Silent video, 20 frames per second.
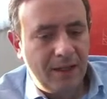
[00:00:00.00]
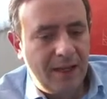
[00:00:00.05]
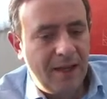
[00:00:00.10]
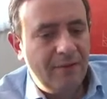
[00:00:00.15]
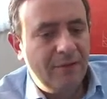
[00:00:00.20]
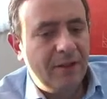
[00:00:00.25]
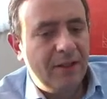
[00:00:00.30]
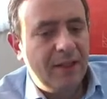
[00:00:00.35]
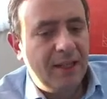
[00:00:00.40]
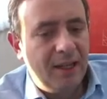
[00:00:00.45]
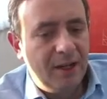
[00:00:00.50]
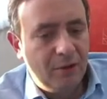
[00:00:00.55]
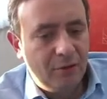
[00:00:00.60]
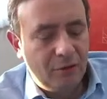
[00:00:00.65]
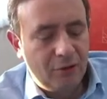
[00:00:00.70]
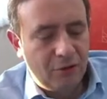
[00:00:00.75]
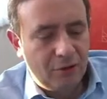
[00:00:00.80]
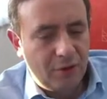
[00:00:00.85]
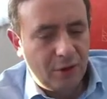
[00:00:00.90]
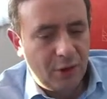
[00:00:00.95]
have
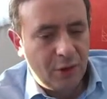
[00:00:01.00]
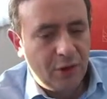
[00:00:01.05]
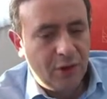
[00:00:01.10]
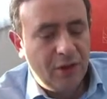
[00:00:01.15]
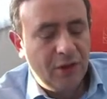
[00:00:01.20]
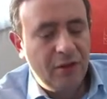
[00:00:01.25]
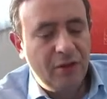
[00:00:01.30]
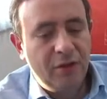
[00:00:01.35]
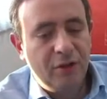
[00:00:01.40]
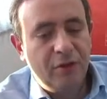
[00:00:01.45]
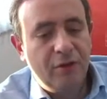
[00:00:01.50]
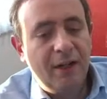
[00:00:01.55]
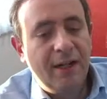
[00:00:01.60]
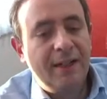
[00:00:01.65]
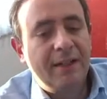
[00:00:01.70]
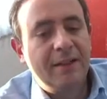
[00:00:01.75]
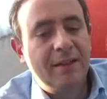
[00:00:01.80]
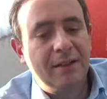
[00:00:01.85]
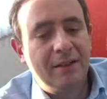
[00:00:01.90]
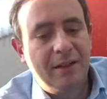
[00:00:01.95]
accounts
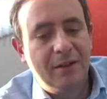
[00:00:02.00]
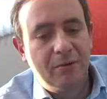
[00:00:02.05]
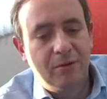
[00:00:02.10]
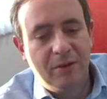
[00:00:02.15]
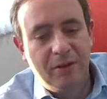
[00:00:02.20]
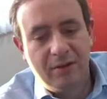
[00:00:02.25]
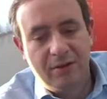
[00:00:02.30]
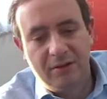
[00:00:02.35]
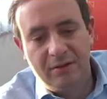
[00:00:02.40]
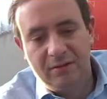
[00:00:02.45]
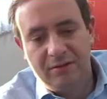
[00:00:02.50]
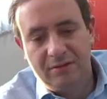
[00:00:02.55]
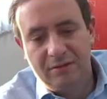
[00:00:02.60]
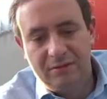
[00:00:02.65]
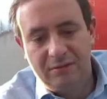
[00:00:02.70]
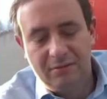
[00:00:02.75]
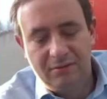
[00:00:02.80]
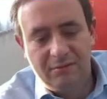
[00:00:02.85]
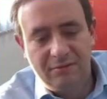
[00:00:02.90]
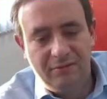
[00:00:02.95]
directly with the
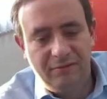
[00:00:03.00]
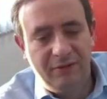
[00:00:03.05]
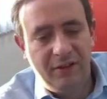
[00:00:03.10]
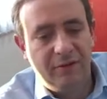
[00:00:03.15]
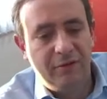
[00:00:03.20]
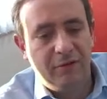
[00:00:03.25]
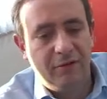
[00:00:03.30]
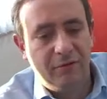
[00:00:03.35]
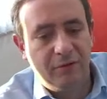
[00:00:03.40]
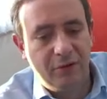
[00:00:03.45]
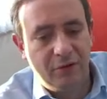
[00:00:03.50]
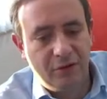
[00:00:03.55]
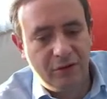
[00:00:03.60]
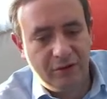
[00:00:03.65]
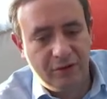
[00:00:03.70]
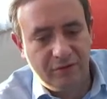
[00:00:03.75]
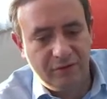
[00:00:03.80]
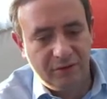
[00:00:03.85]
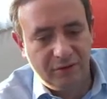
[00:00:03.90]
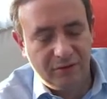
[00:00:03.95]
Federal
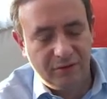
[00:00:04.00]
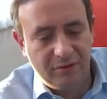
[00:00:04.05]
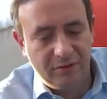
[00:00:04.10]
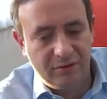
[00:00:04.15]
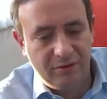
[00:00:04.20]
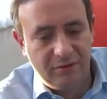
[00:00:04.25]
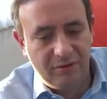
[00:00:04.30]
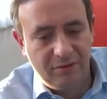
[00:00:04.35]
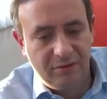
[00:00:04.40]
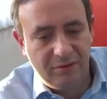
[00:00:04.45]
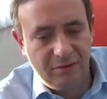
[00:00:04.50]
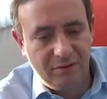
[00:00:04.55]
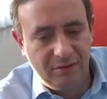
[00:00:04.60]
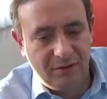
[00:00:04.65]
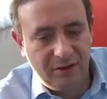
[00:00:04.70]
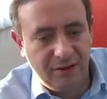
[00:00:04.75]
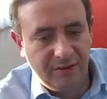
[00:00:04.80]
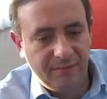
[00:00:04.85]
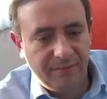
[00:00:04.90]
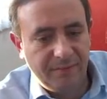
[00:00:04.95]
Reserve,
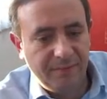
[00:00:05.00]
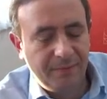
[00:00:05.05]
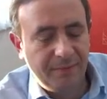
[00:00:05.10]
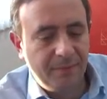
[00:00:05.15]
right?